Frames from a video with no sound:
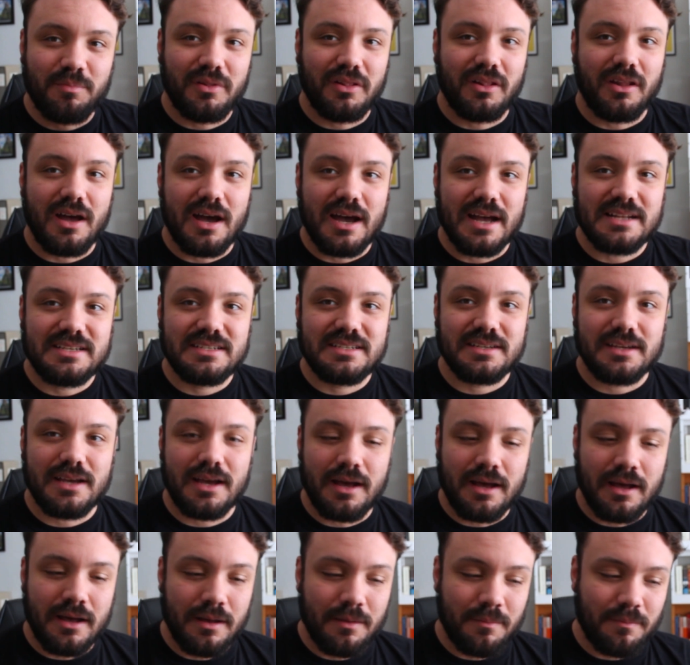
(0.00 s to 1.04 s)
plot
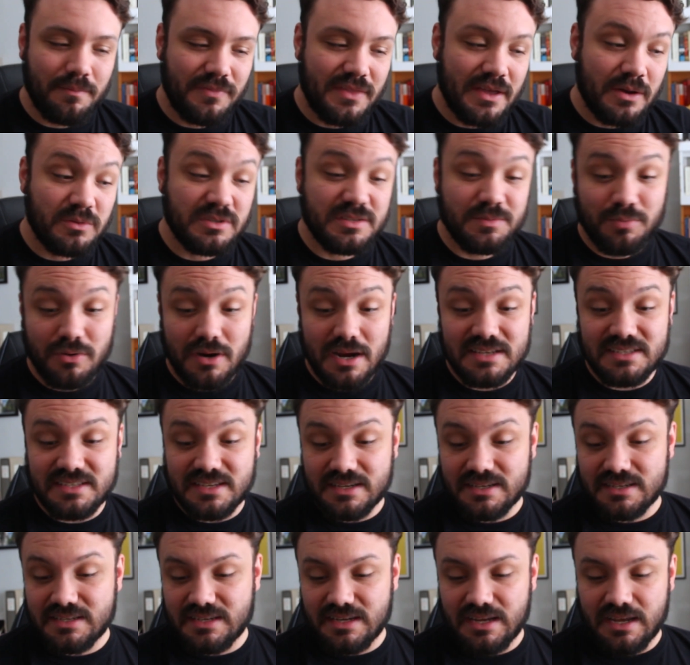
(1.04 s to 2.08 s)
um, that was
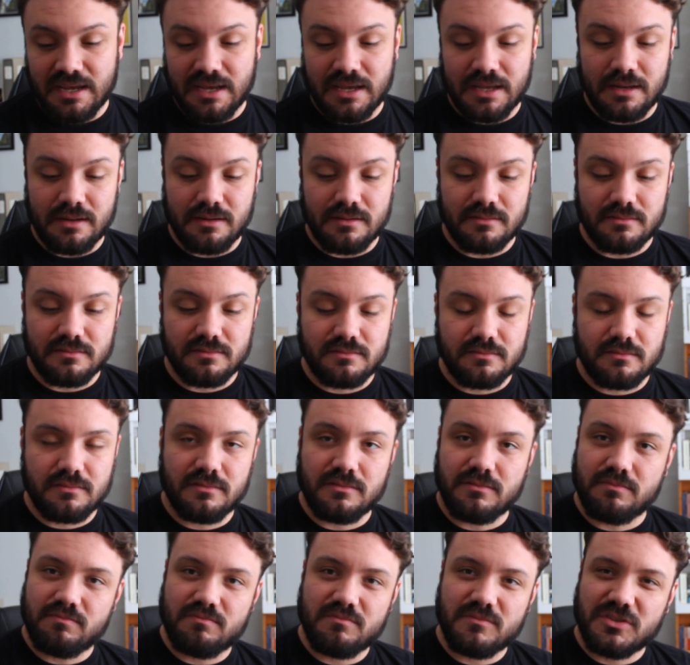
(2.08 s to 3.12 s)
present in
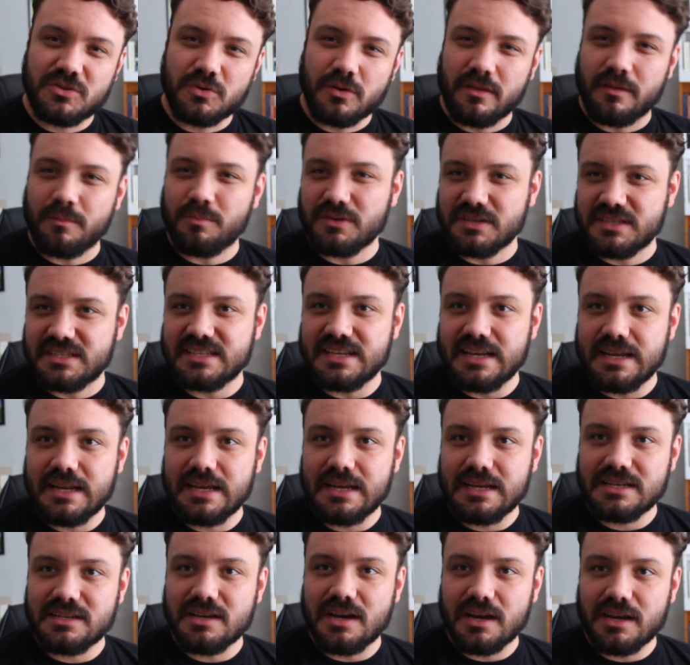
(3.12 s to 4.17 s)
sort of the
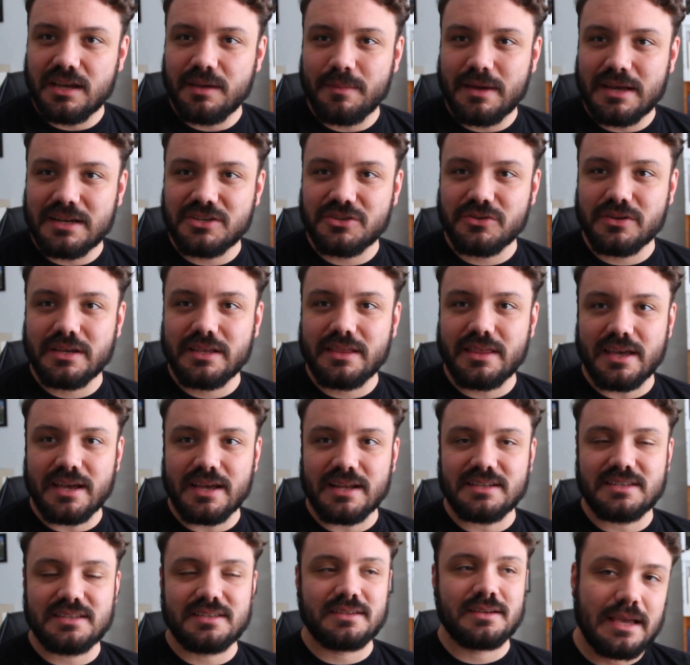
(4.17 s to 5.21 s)
preceding documentary
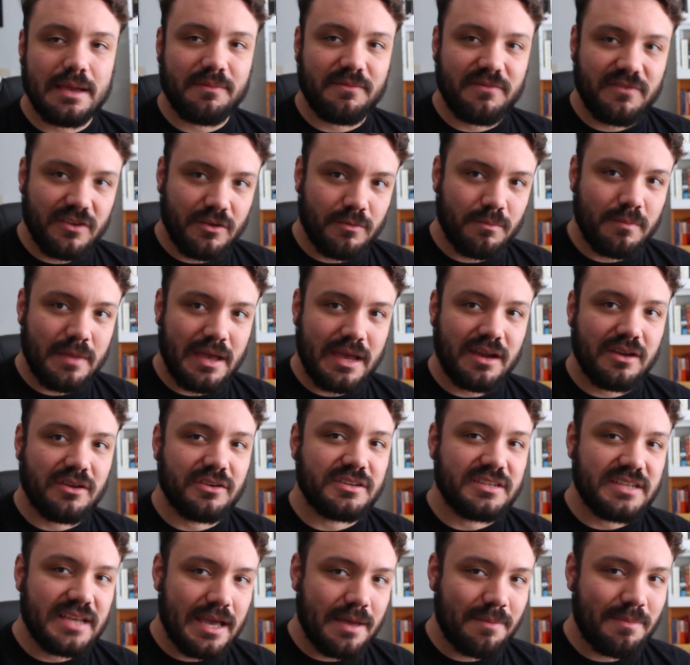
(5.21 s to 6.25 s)
that same filmmaker
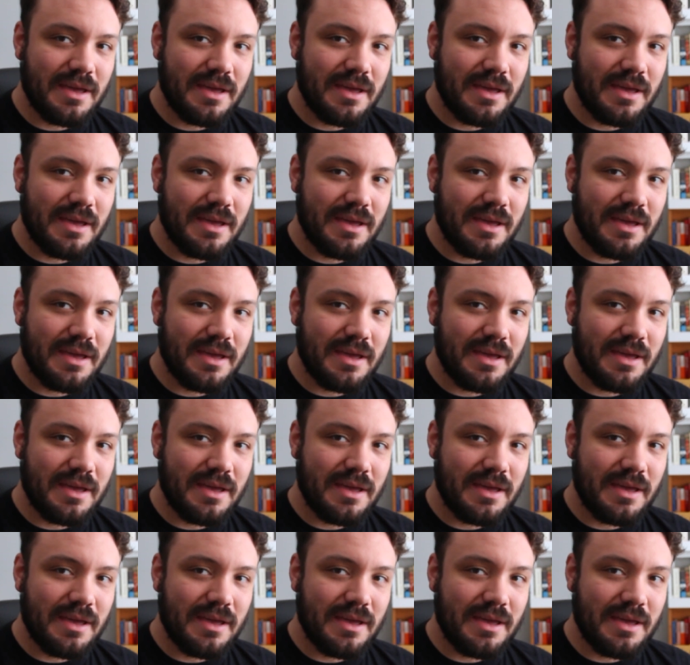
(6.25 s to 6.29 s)
D.A.